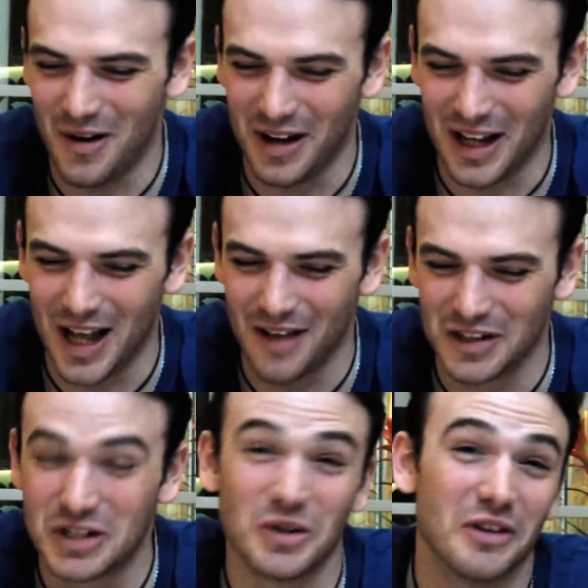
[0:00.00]
I already have
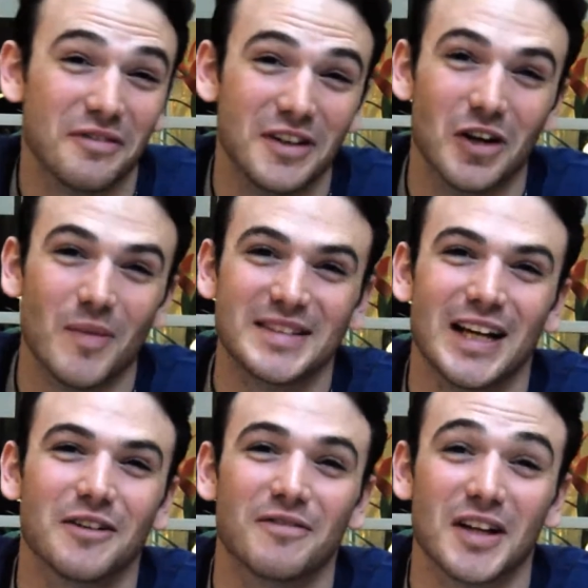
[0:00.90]
a short film that's
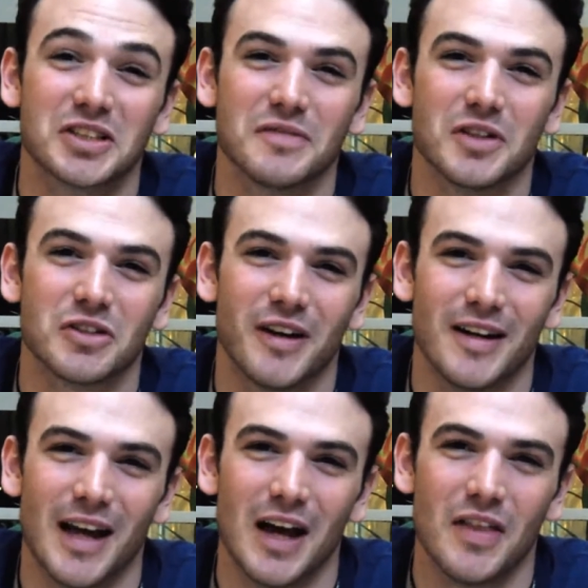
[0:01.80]
out in festivals
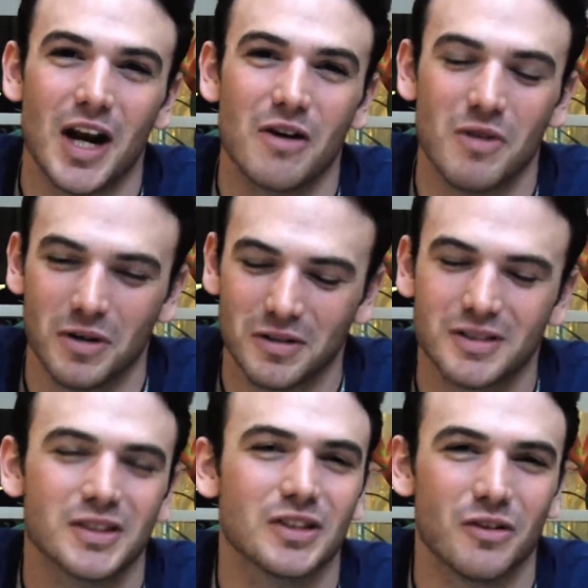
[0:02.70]
right now that I wrote,
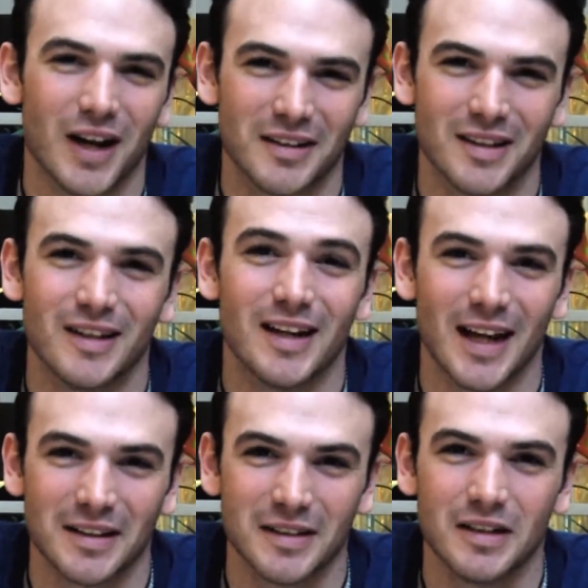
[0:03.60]
directed, and
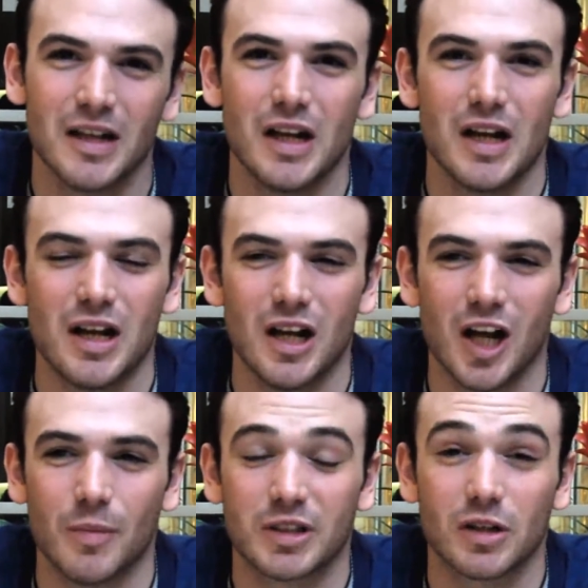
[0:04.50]
acted.
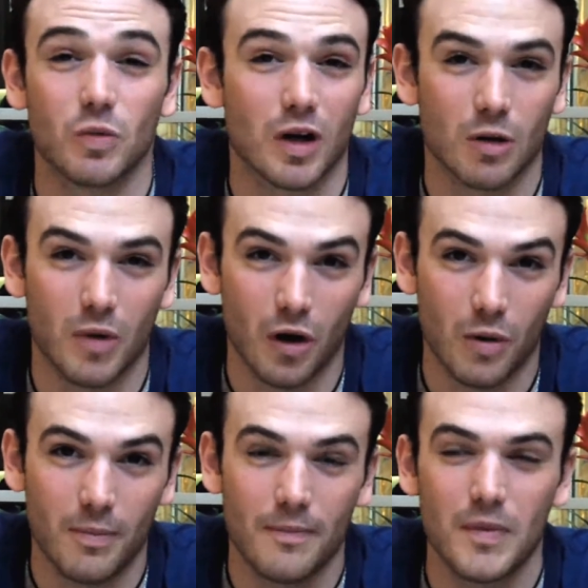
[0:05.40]
It's called Welcome
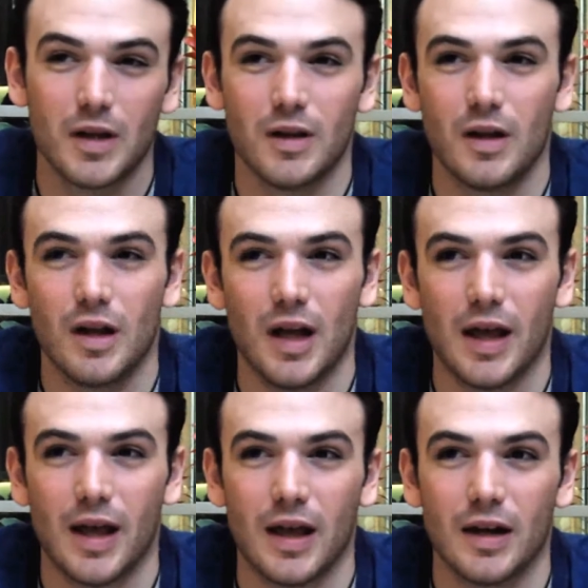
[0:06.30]
Home.
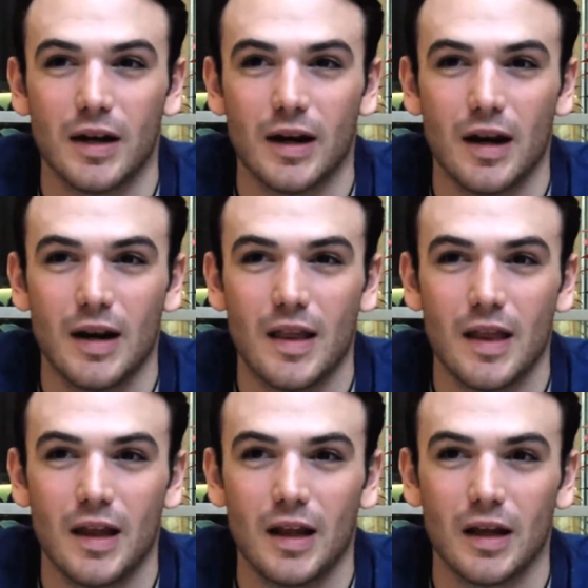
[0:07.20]
Mm-hmm. And
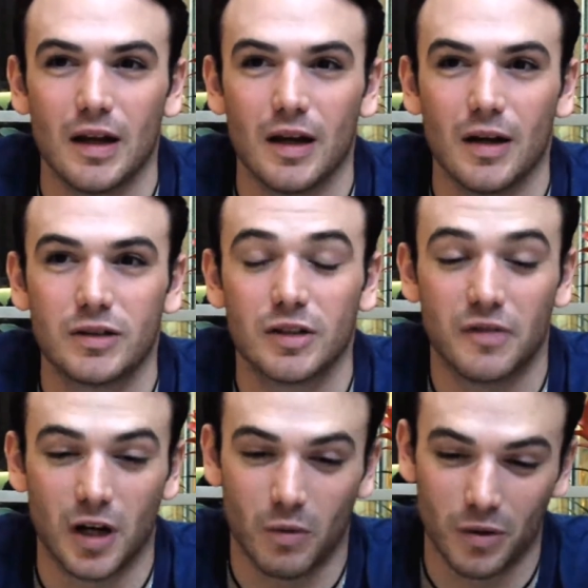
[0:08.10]

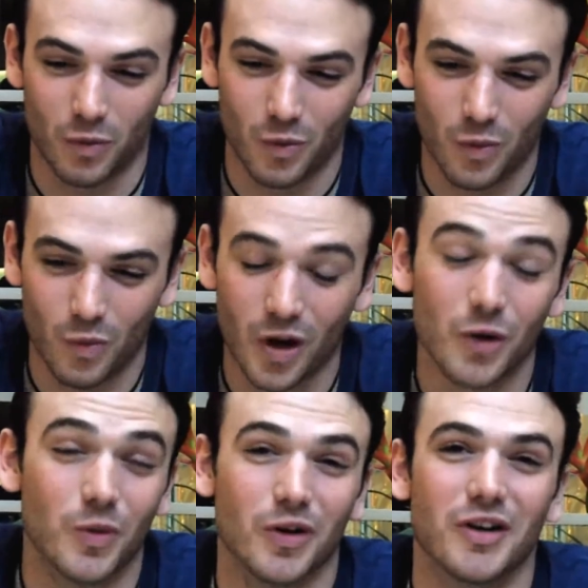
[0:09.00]
so far I won
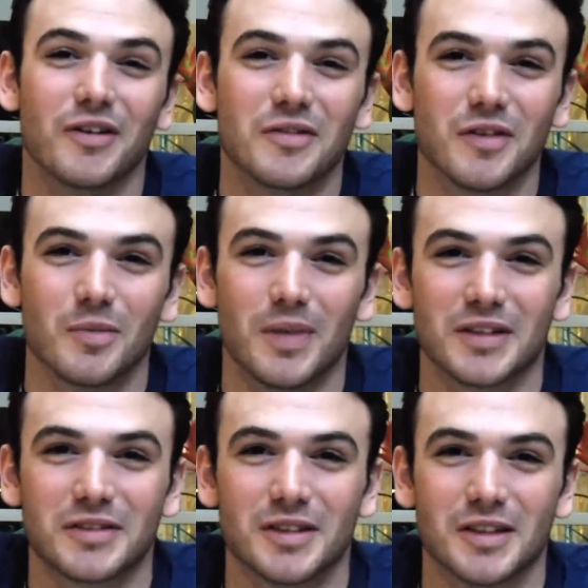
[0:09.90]
one award for
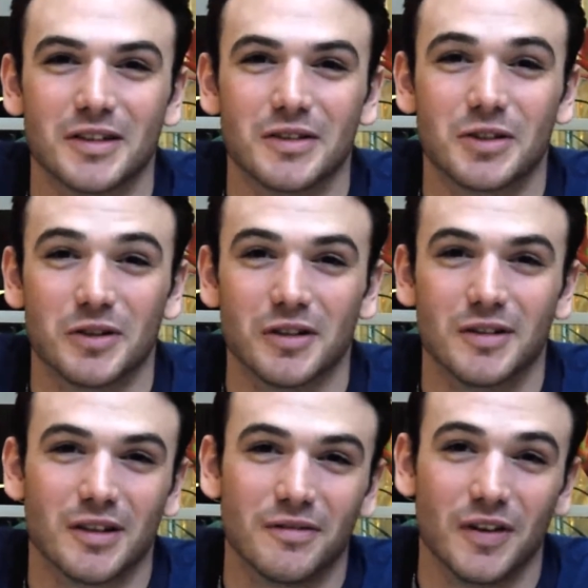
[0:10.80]
best
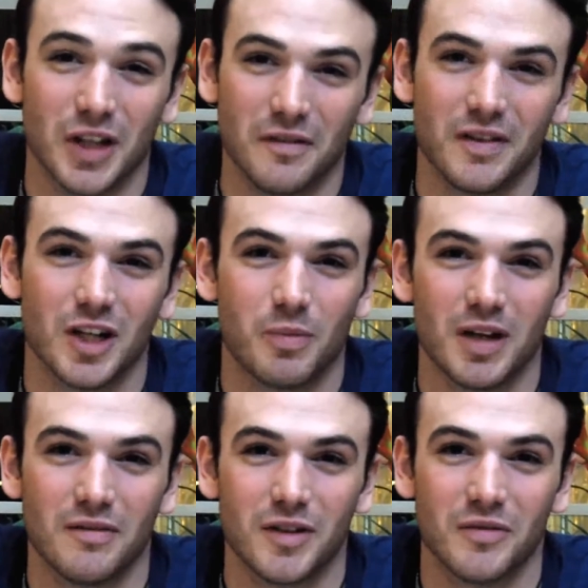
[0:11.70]
short, the Philadelphia
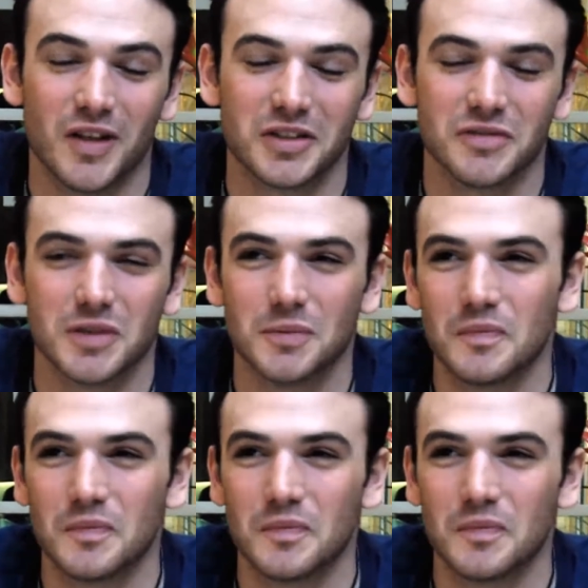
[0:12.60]
Independent Film Festival.